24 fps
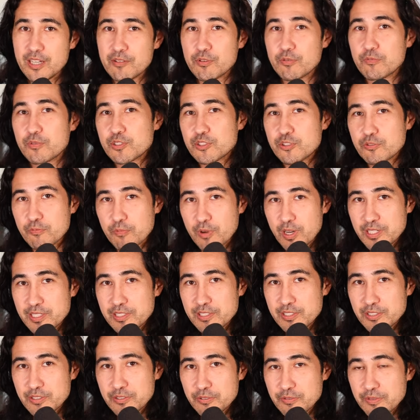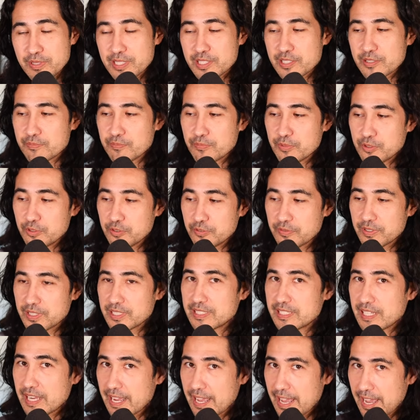Well, what you want to do is move
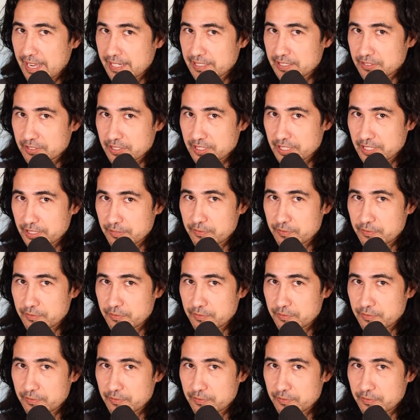diagonally.